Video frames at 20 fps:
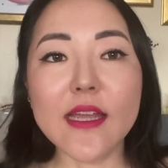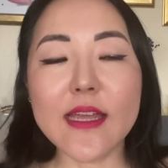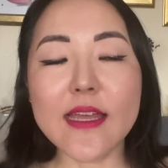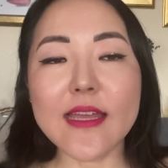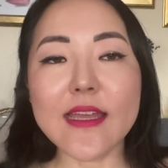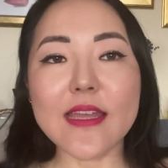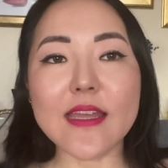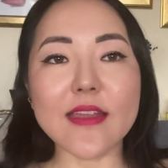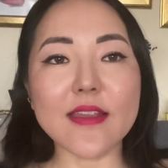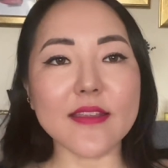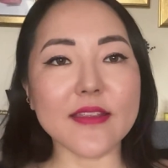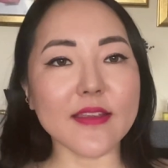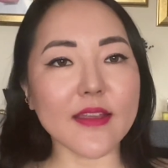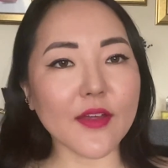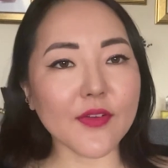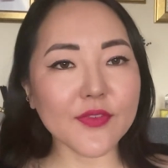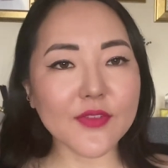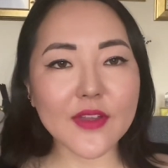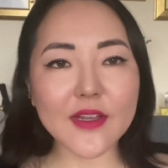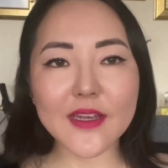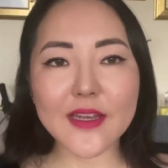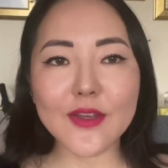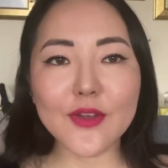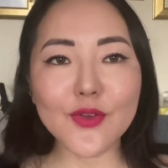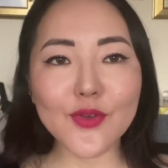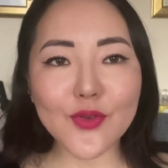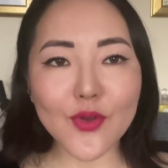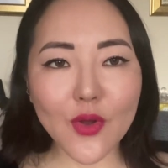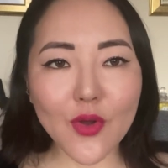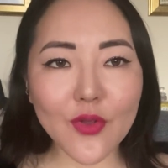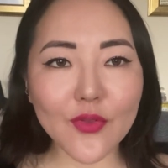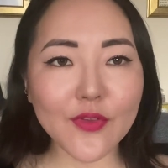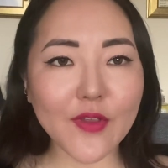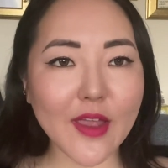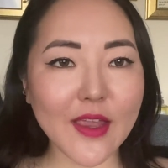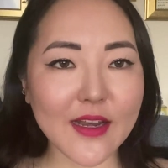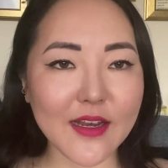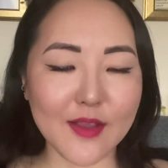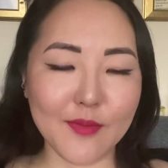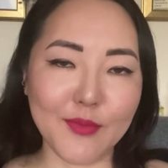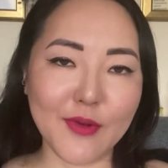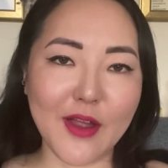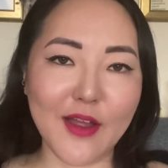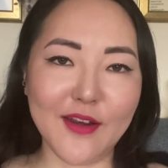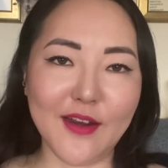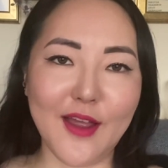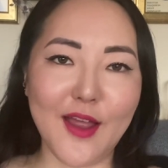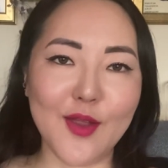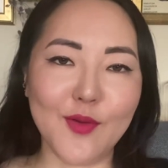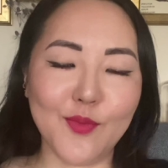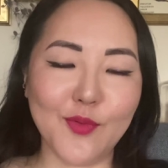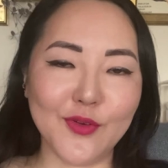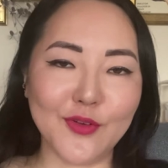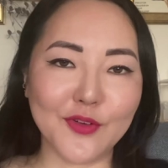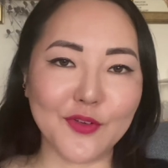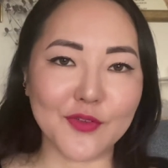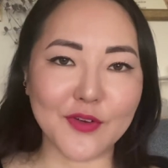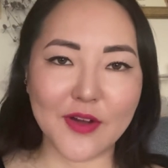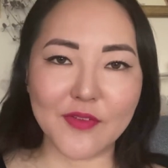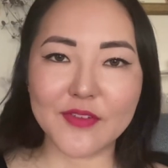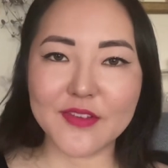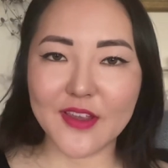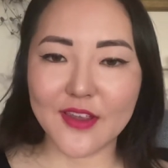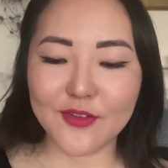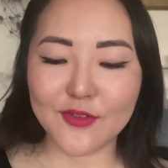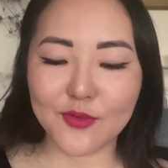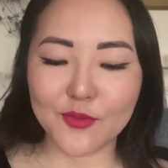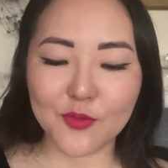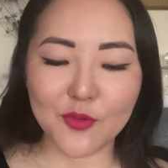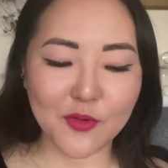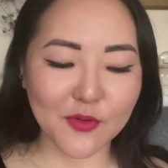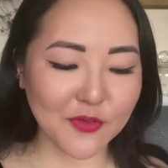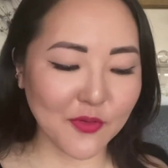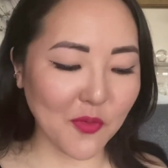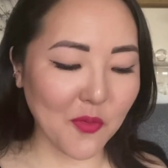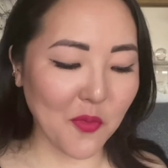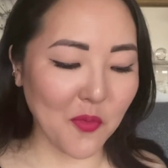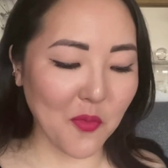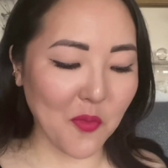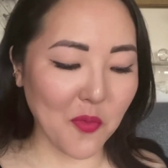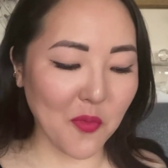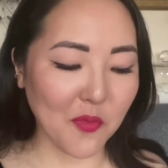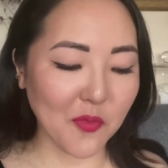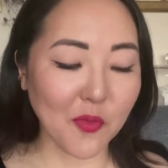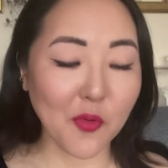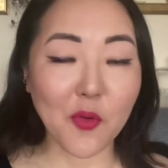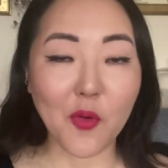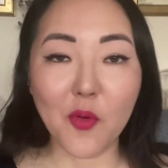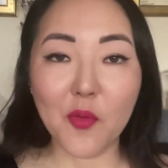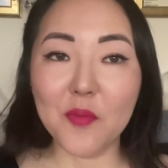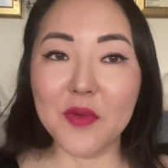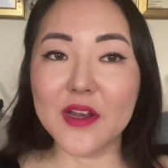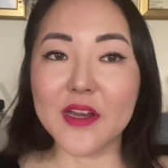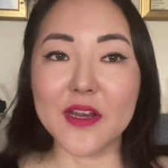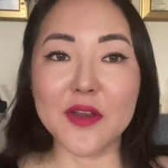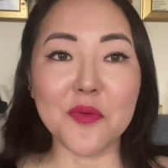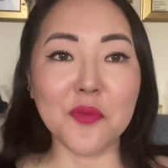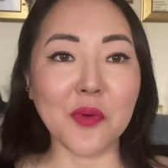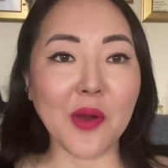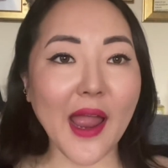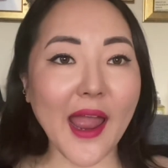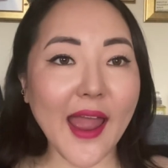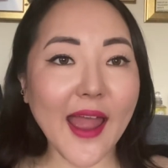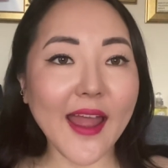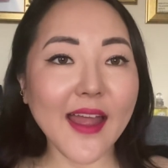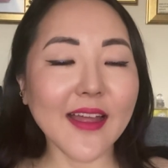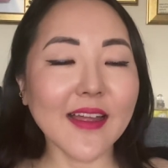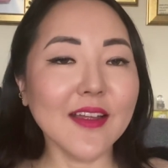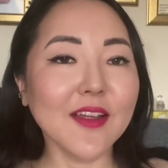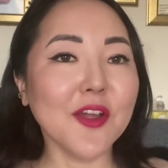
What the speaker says: It's definitely not a lip color I would gravitate towards or normally wear,